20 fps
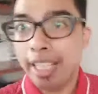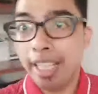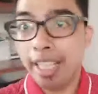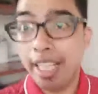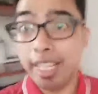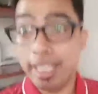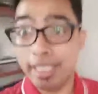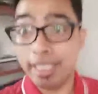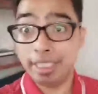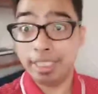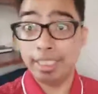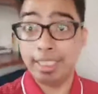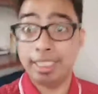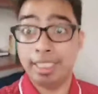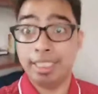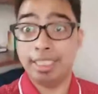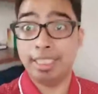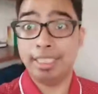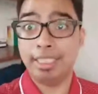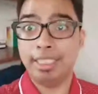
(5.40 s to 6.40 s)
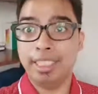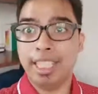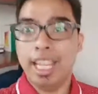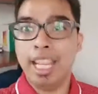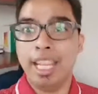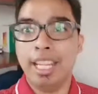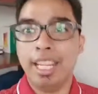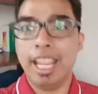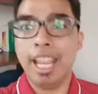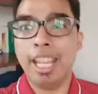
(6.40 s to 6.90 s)
guys.
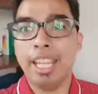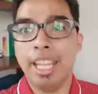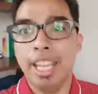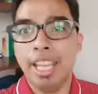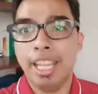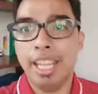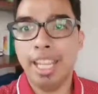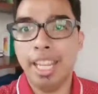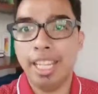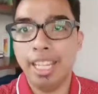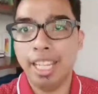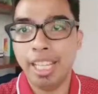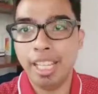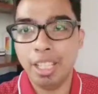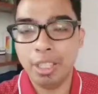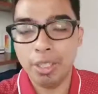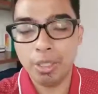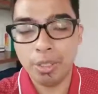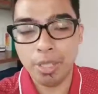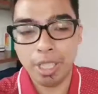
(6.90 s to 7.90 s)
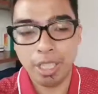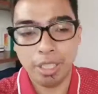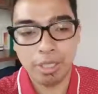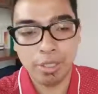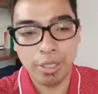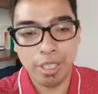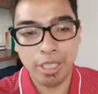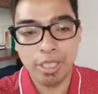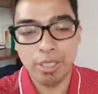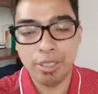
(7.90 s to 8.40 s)
Hey, hello.
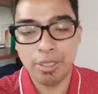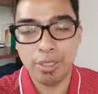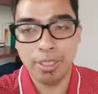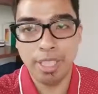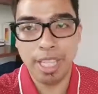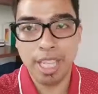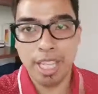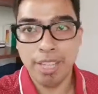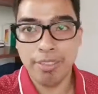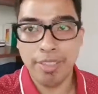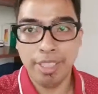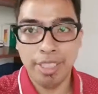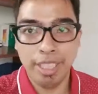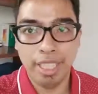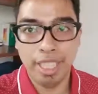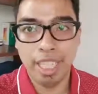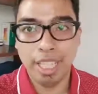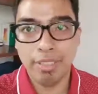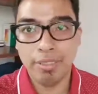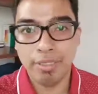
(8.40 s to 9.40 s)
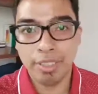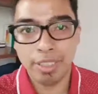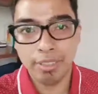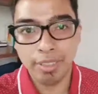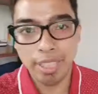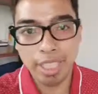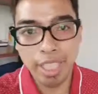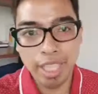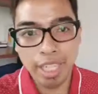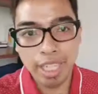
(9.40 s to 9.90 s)
Live and alive from
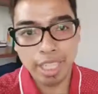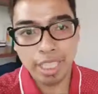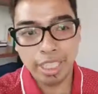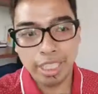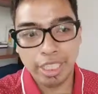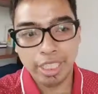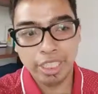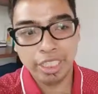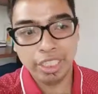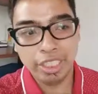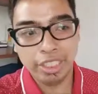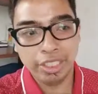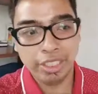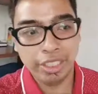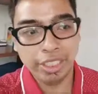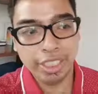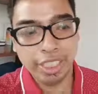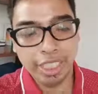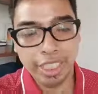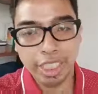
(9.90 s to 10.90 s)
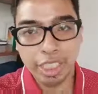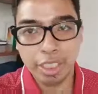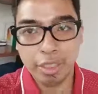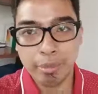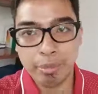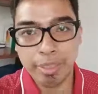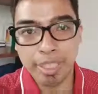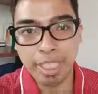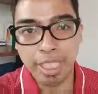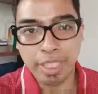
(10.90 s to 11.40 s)
here
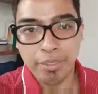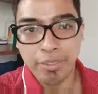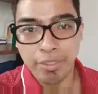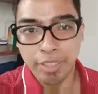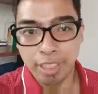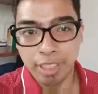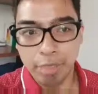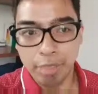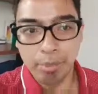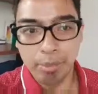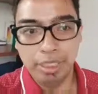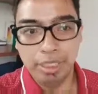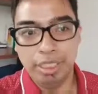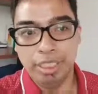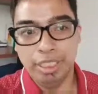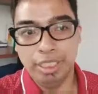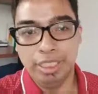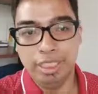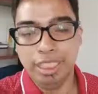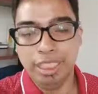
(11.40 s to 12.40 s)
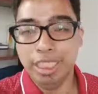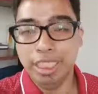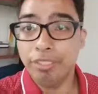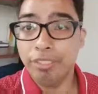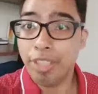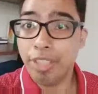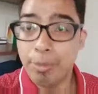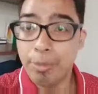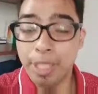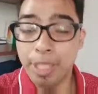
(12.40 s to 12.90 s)
in Manila, Philippines. It's
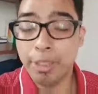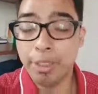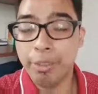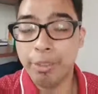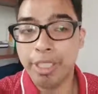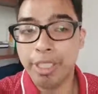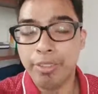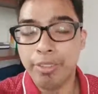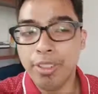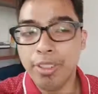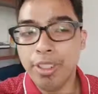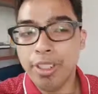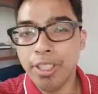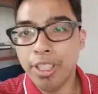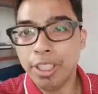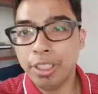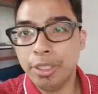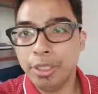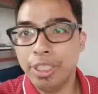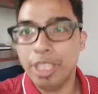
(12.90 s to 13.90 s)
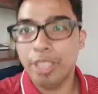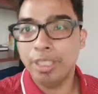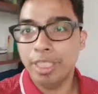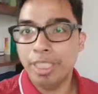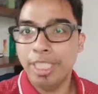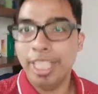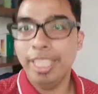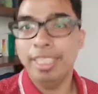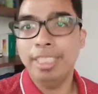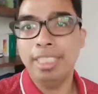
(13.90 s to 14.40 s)
February 24,
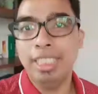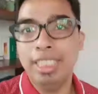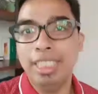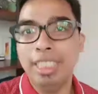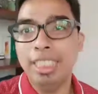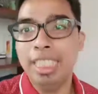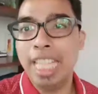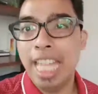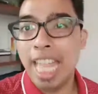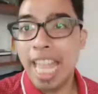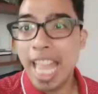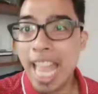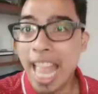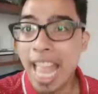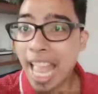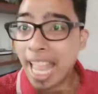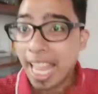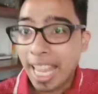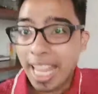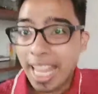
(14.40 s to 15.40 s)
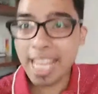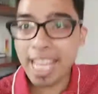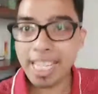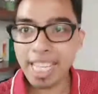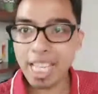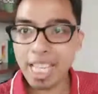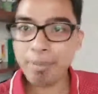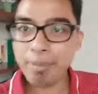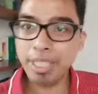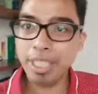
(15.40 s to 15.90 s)
2019, and
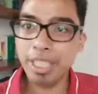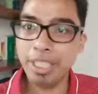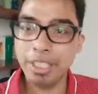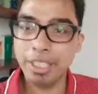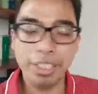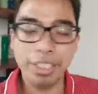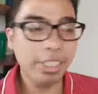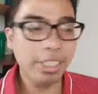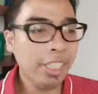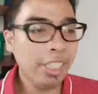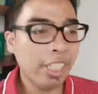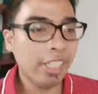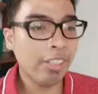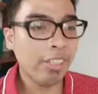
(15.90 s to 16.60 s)
I'm here